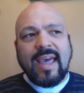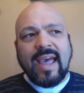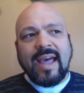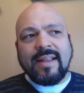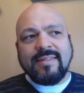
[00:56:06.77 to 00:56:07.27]

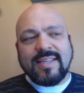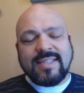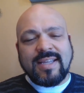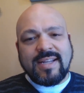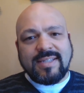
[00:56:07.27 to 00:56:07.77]
And the
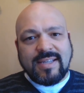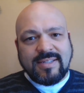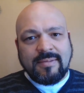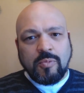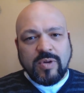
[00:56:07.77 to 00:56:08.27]

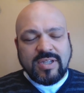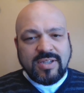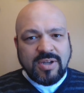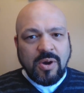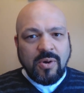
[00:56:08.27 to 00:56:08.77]
cynicism was
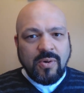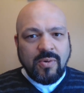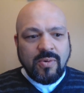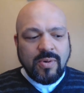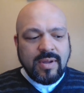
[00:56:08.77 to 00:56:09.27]

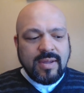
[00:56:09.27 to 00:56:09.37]
so